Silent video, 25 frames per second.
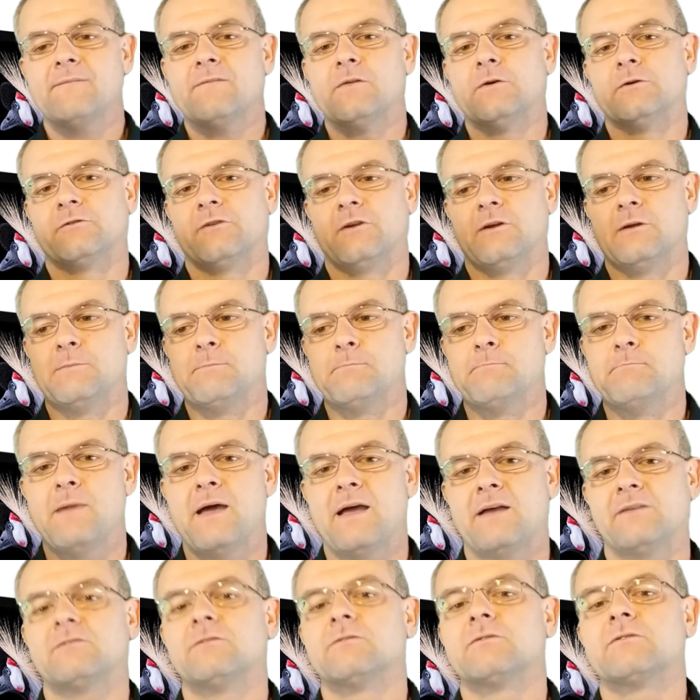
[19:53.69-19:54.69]
There's a
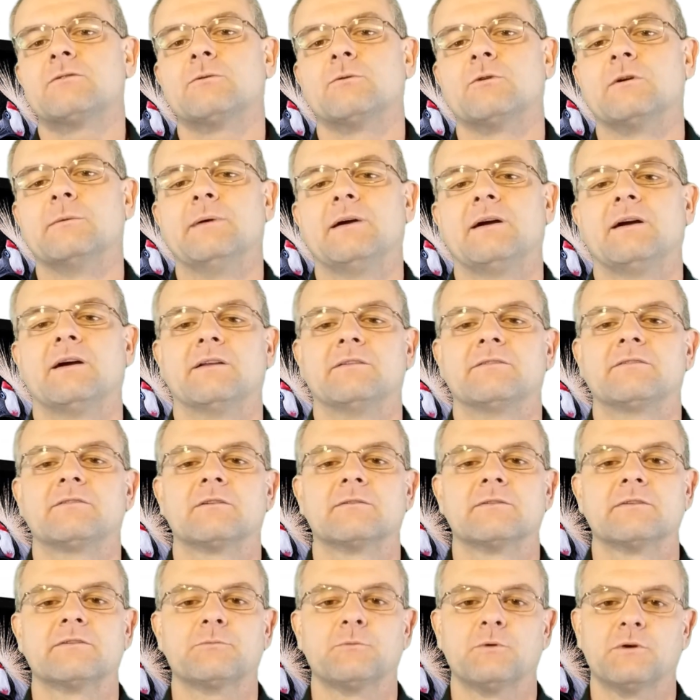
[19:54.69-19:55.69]
massive story behind
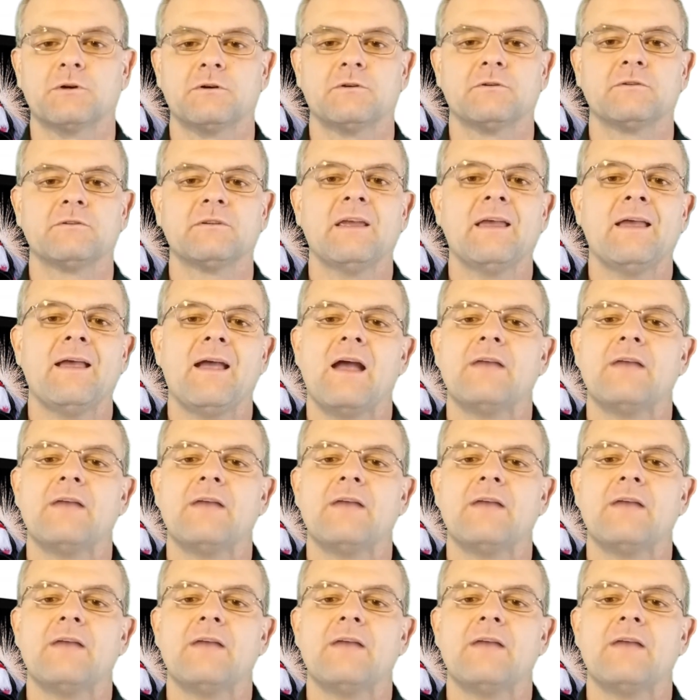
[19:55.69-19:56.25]
service workers,